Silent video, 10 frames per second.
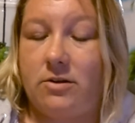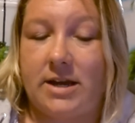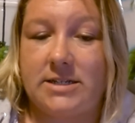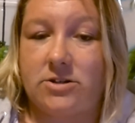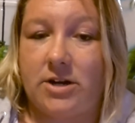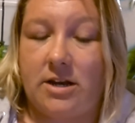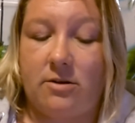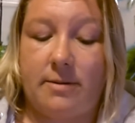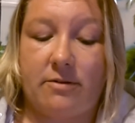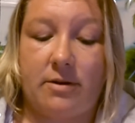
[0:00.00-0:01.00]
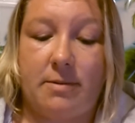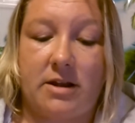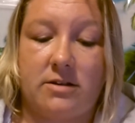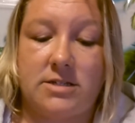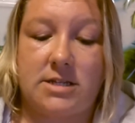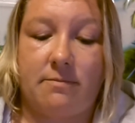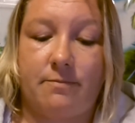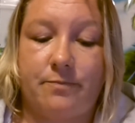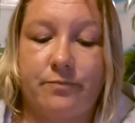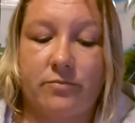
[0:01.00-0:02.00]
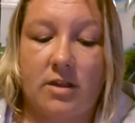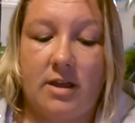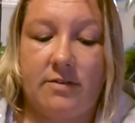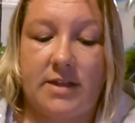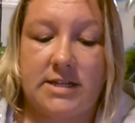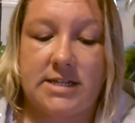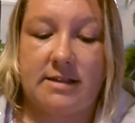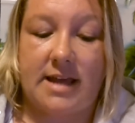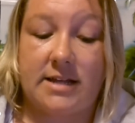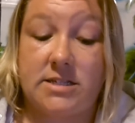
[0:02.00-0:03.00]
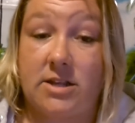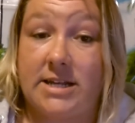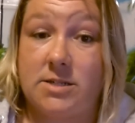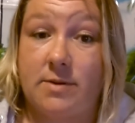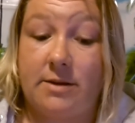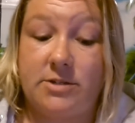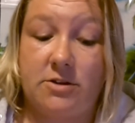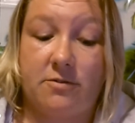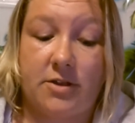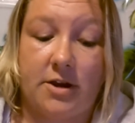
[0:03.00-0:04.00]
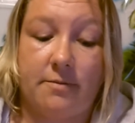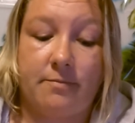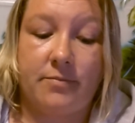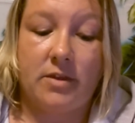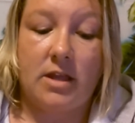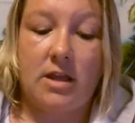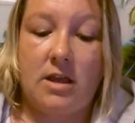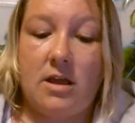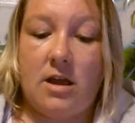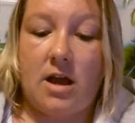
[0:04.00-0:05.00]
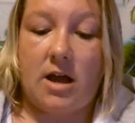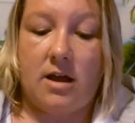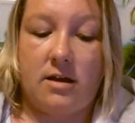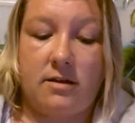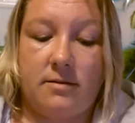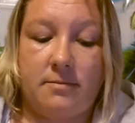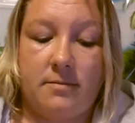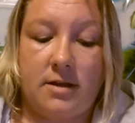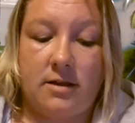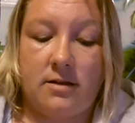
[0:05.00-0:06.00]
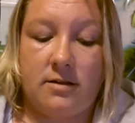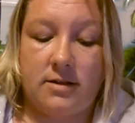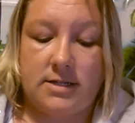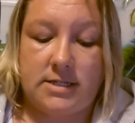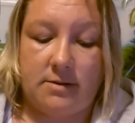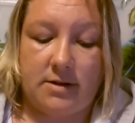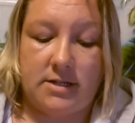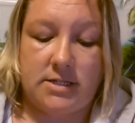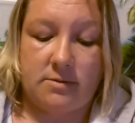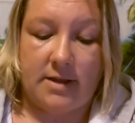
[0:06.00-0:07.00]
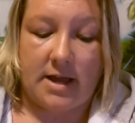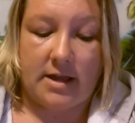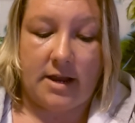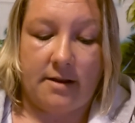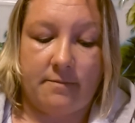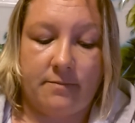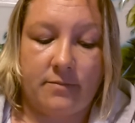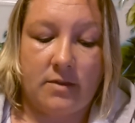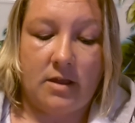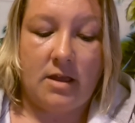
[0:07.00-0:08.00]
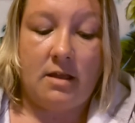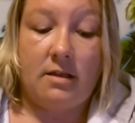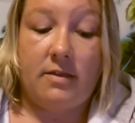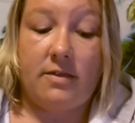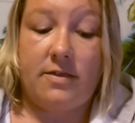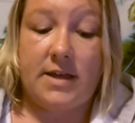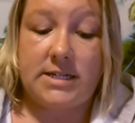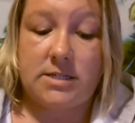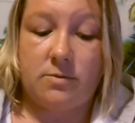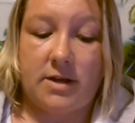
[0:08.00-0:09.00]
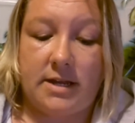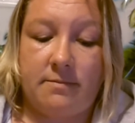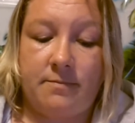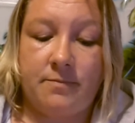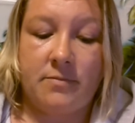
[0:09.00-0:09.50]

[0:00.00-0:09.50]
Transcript: guys already know about rebuttals and things like that. So that's what I would do with her. Let's see what else we got here. This one